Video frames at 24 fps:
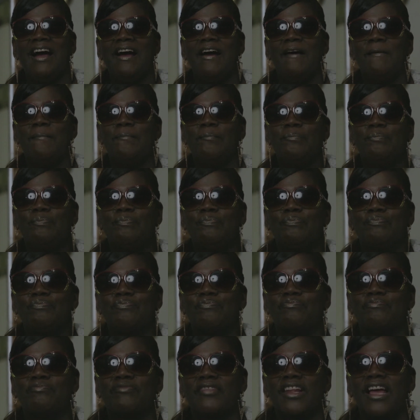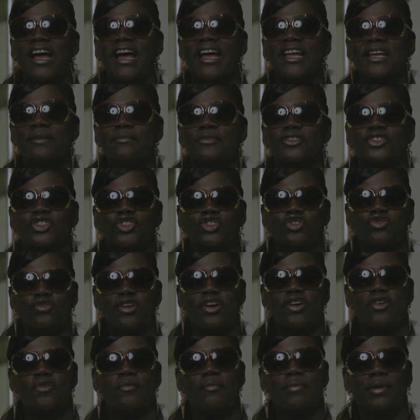um, I am a
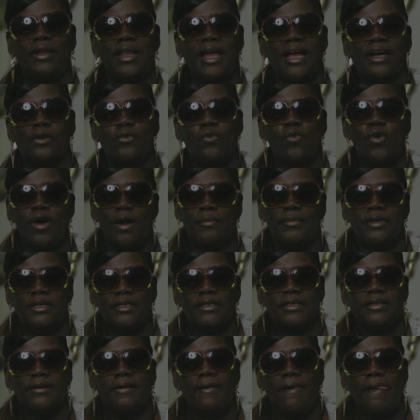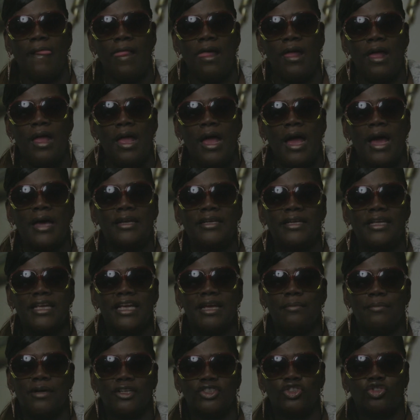strong black woman. I done
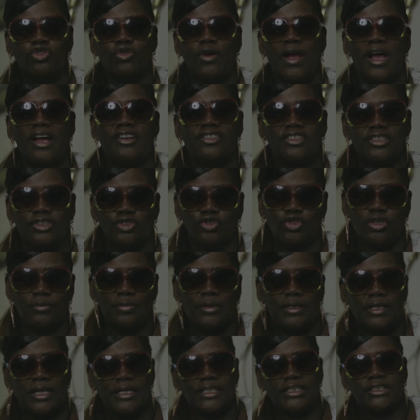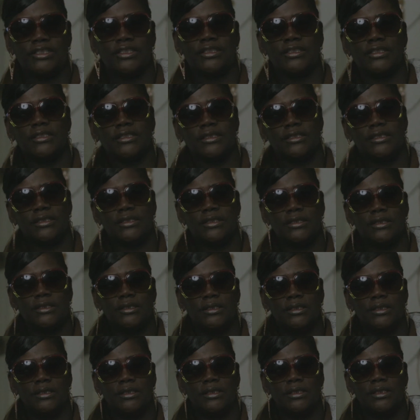had my trials and tribulations.
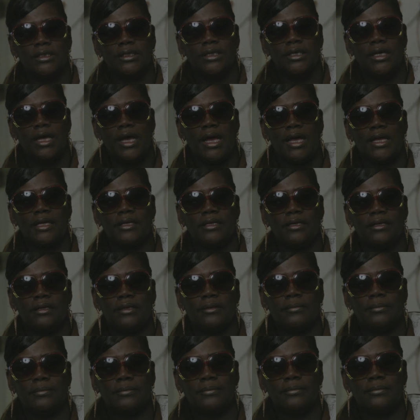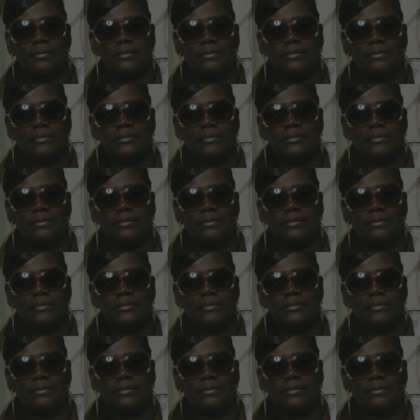I um